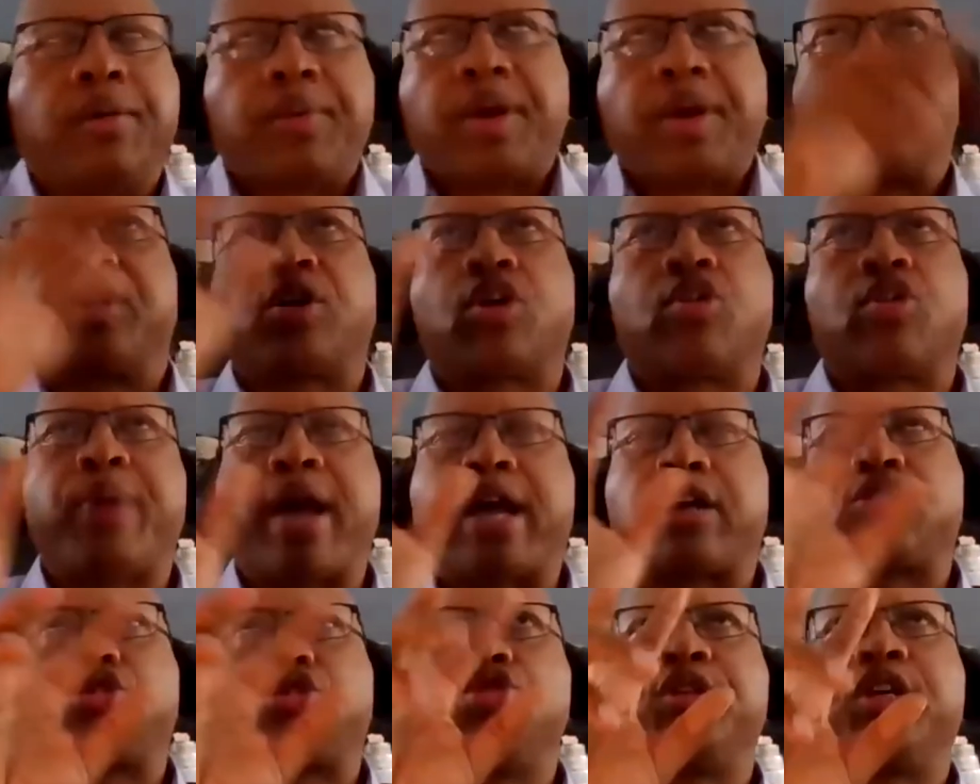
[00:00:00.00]
gonna go
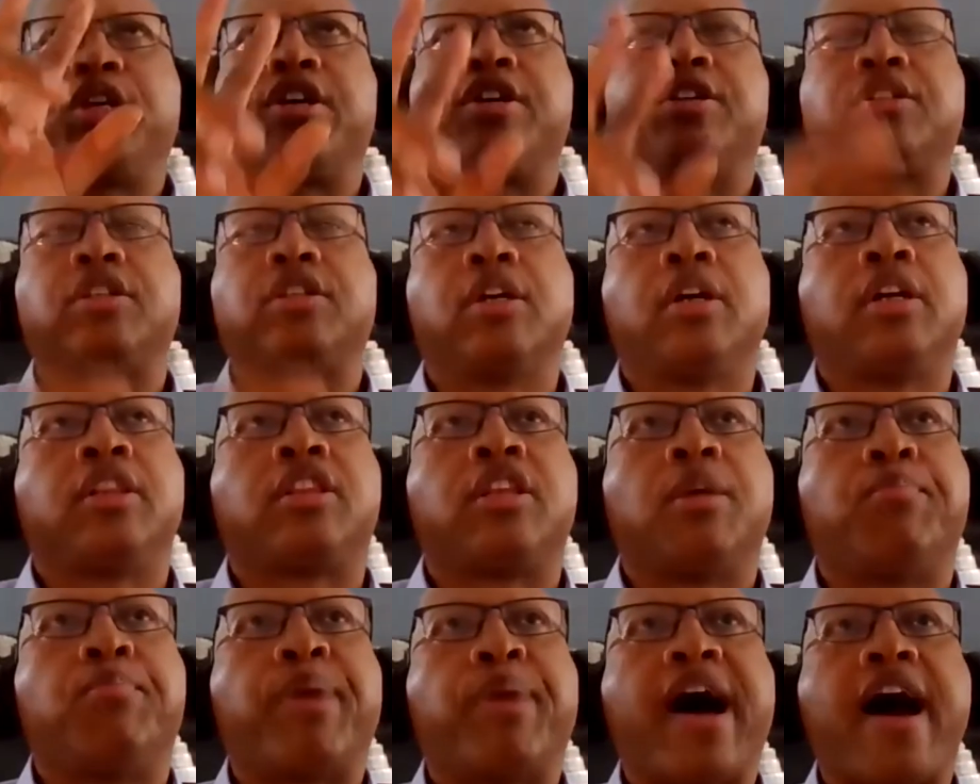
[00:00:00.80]
back 2 years.
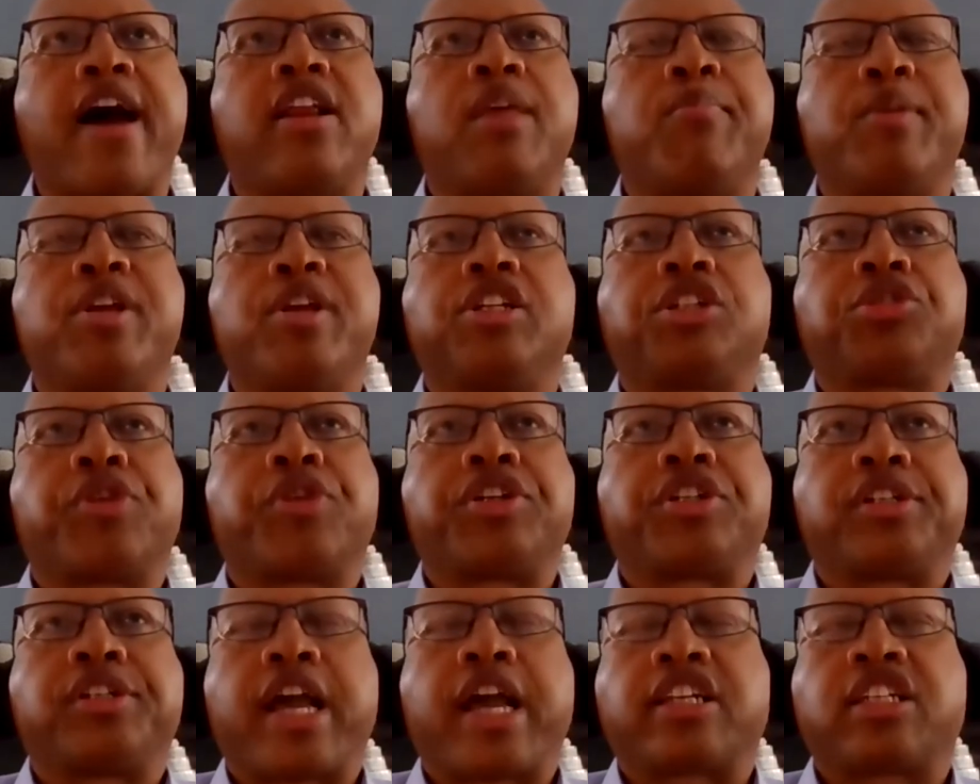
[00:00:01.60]
The Biden
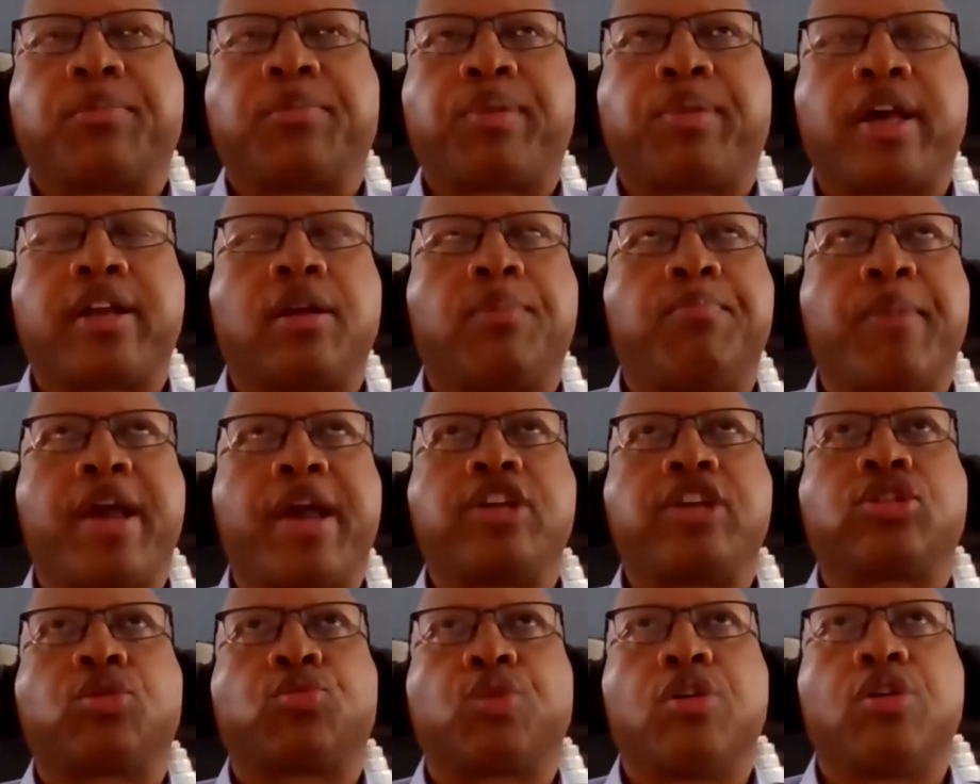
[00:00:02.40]
administration has actually played a
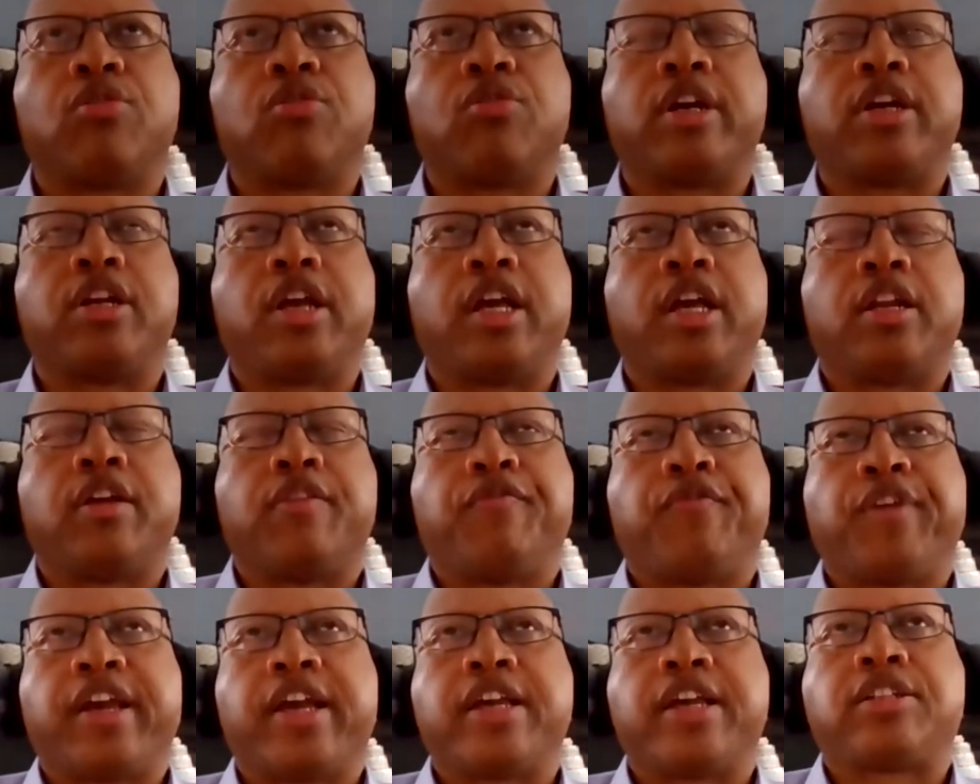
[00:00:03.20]
major role in
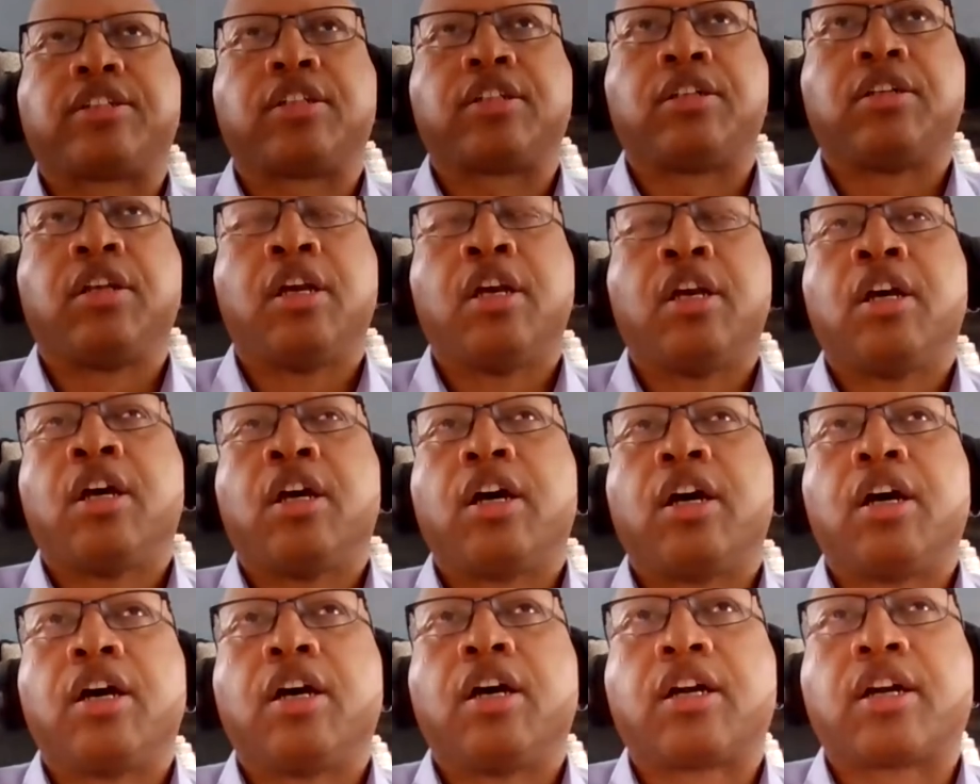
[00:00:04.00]
advancing
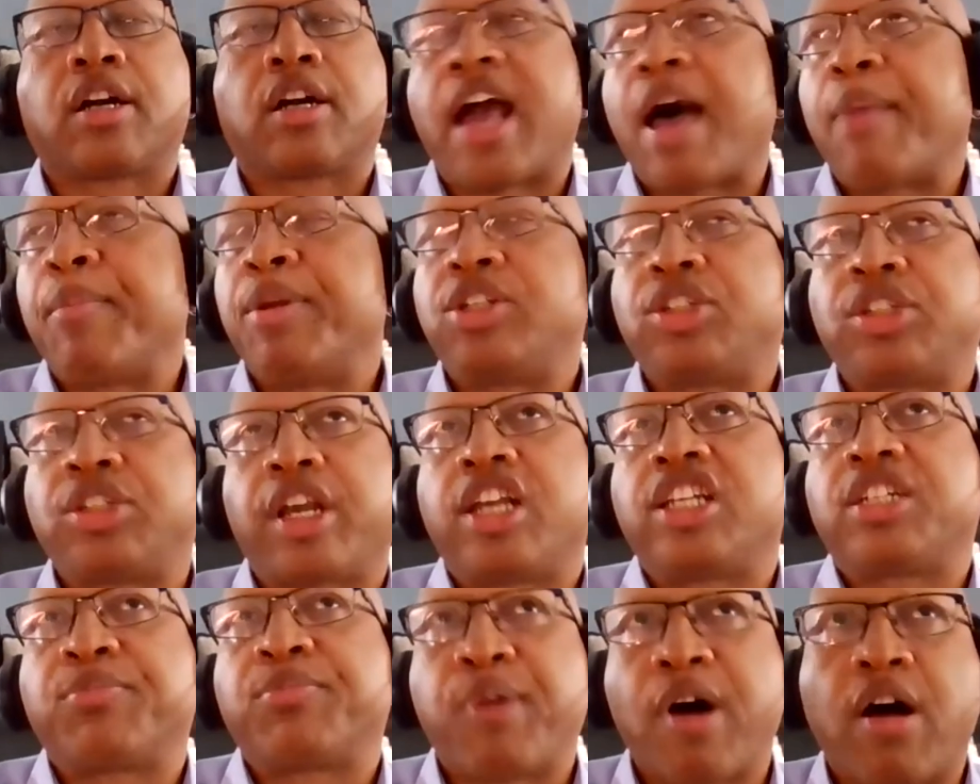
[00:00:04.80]
climate
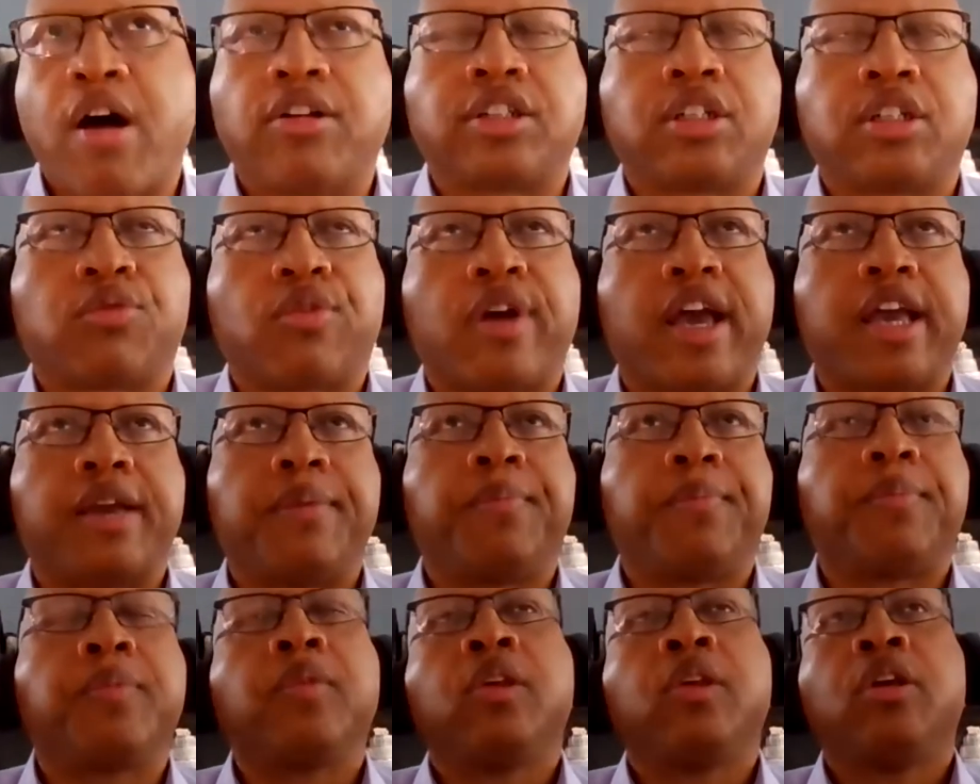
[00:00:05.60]
change policy,
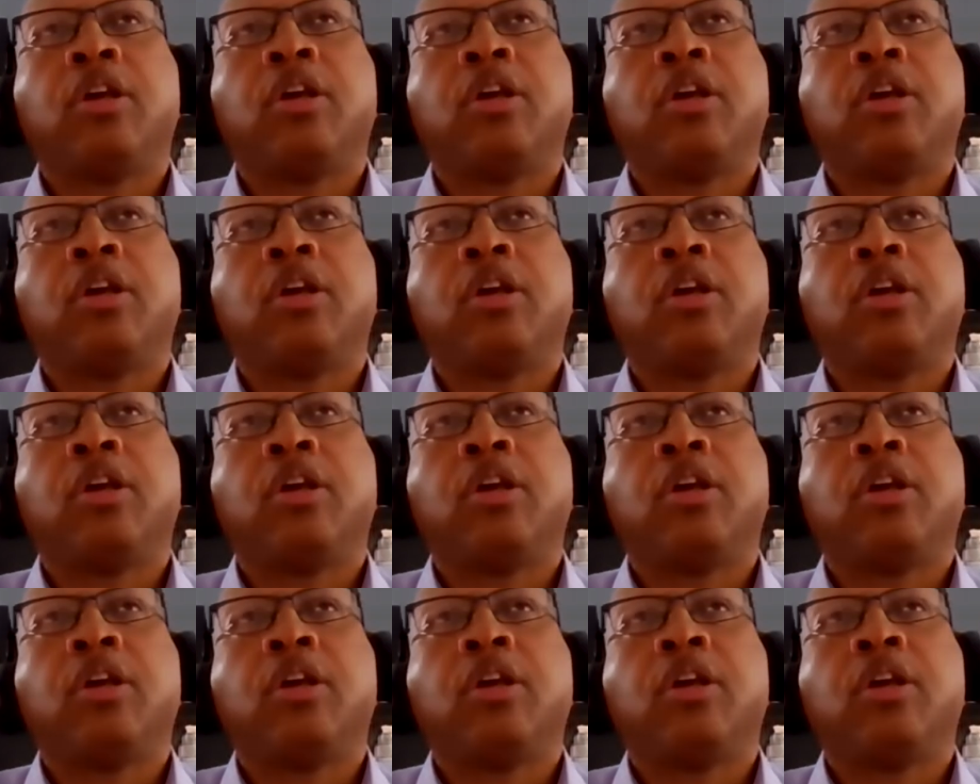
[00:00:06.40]
right?